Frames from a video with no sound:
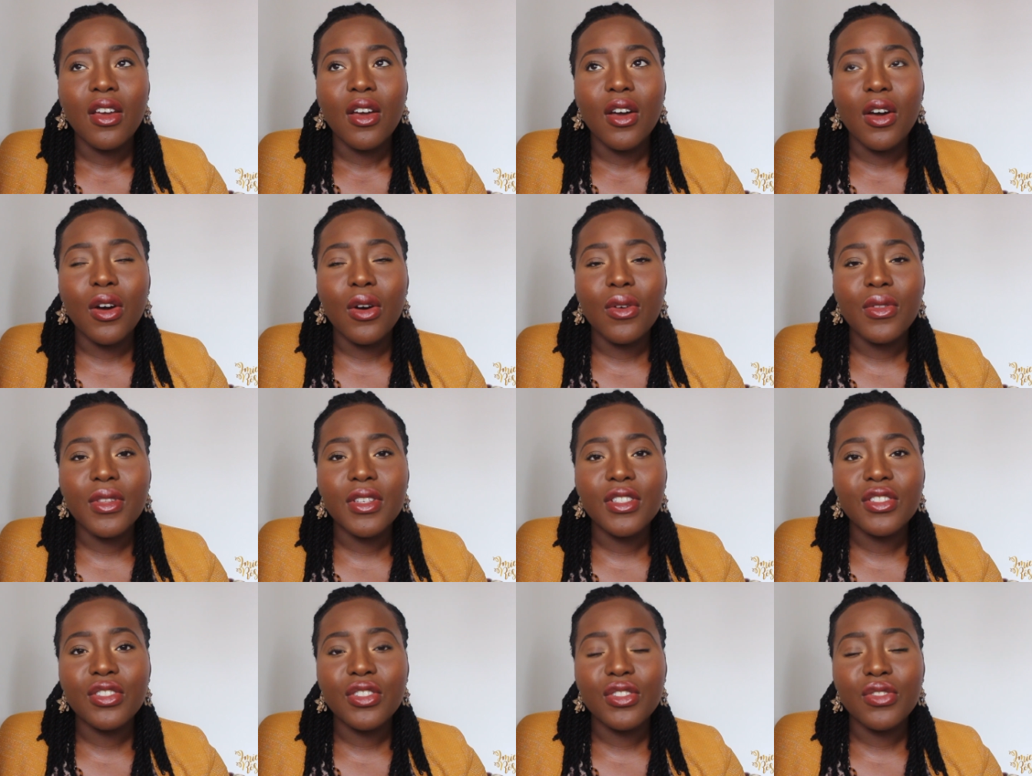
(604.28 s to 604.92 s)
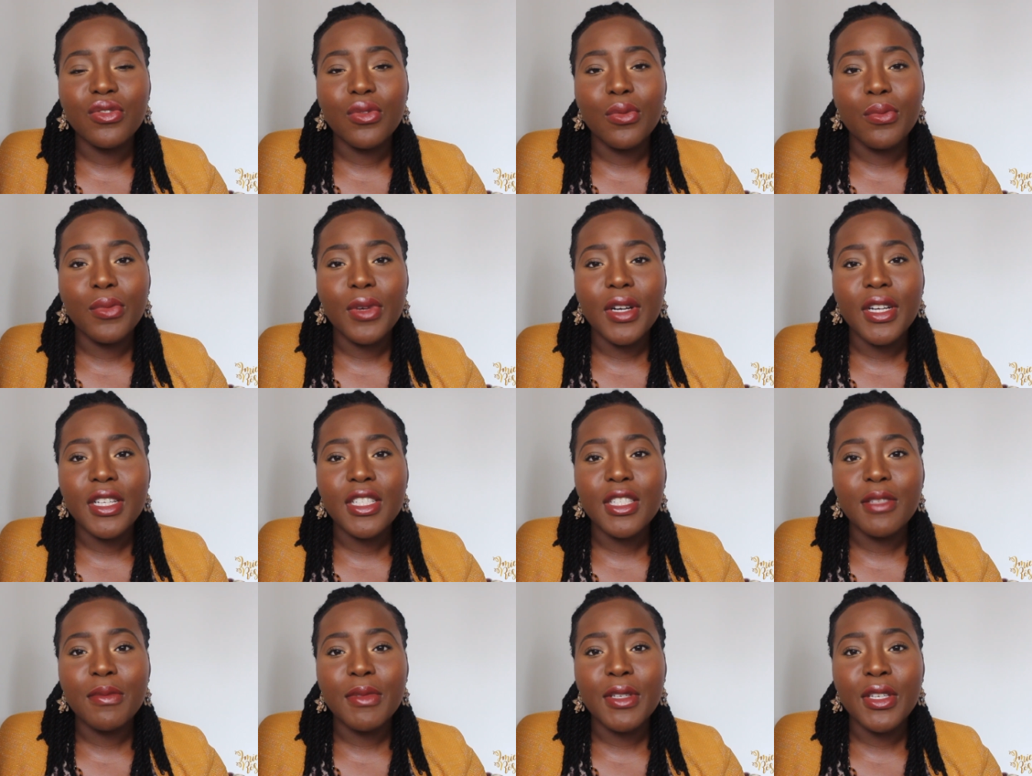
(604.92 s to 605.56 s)
oh, this just
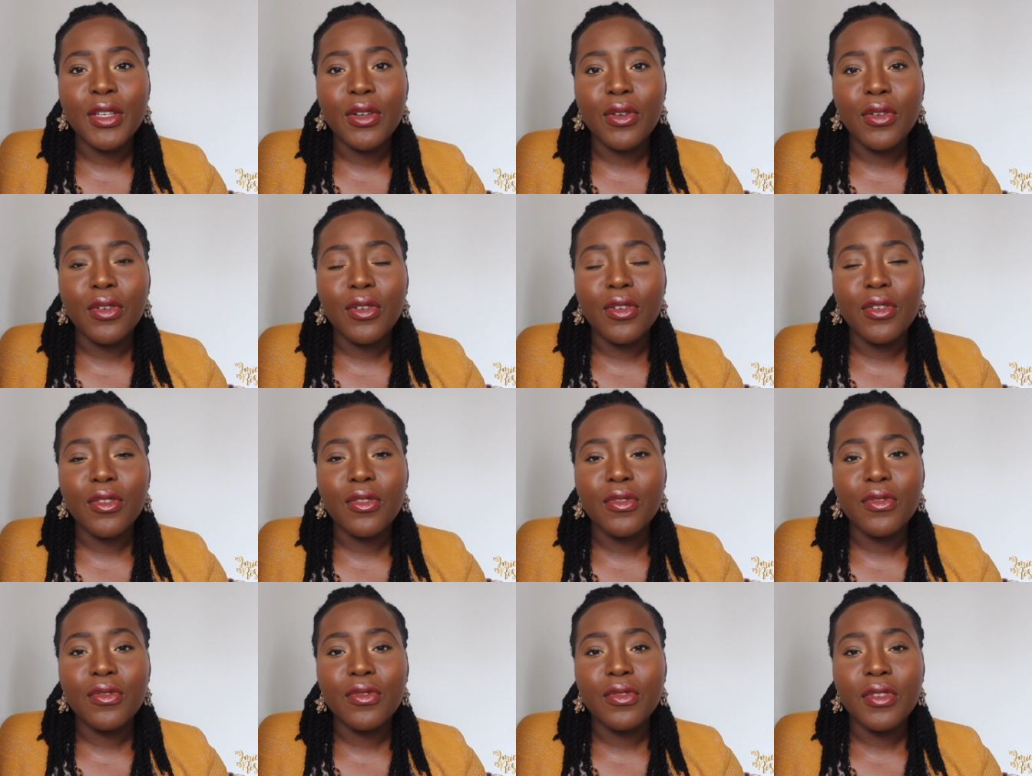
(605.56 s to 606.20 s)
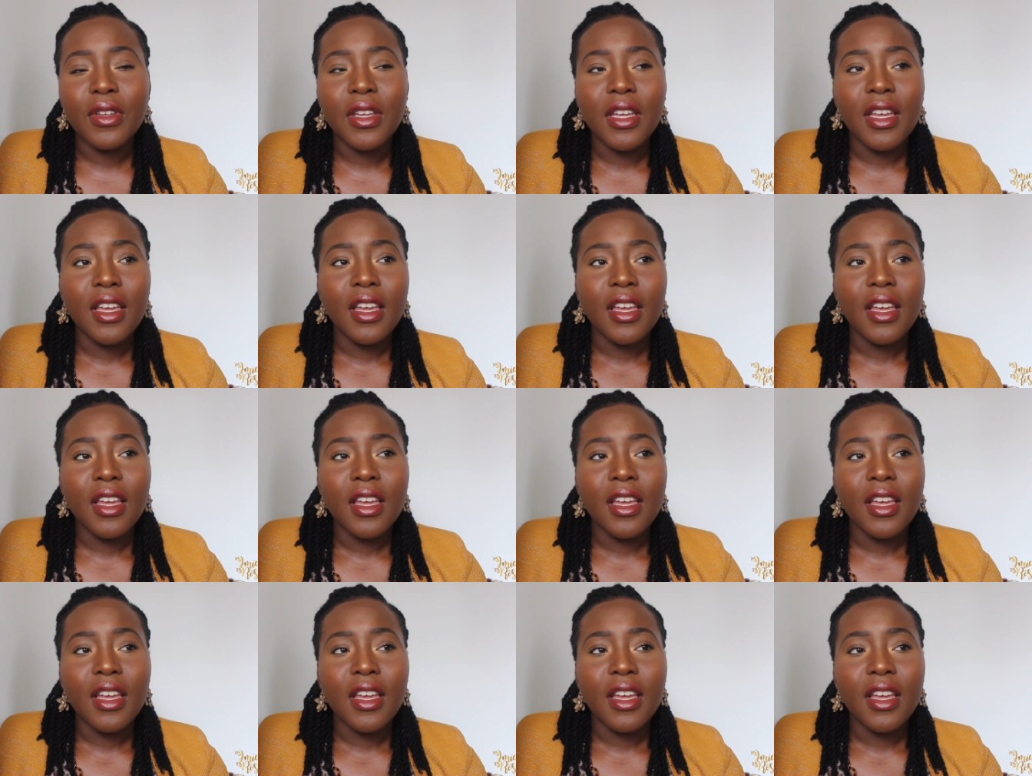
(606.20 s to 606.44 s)
reminds me of